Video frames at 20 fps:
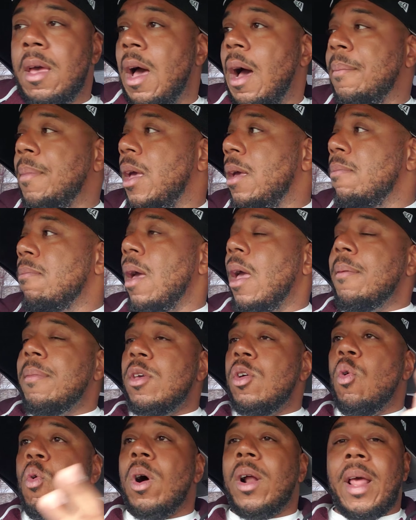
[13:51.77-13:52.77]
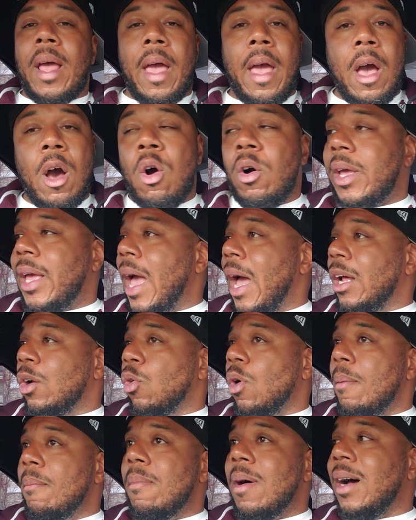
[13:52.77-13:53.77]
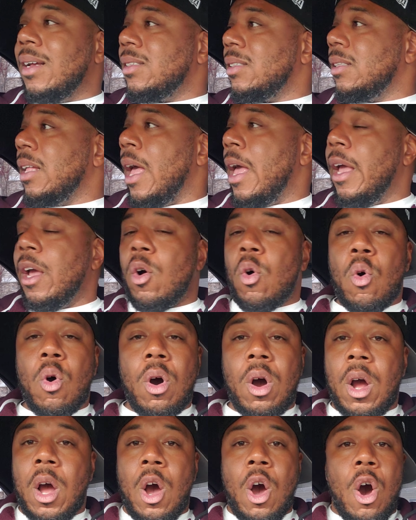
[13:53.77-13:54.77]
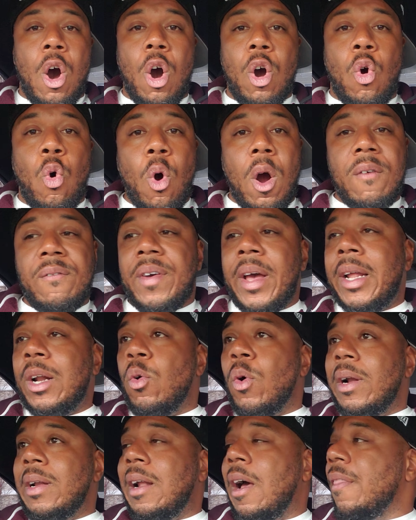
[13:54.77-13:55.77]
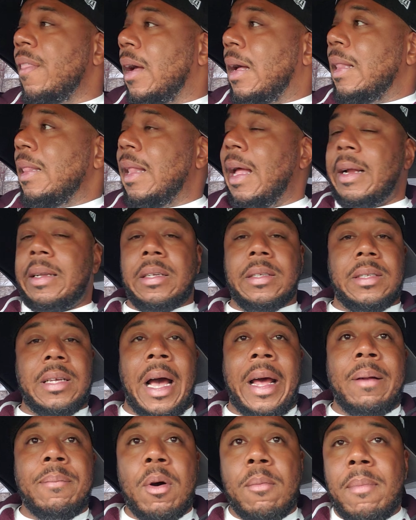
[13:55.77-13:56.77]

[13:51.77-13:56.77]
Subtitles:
I mean, maybe you want a Hellcat or a Mustang or a Corvette or another collector's item,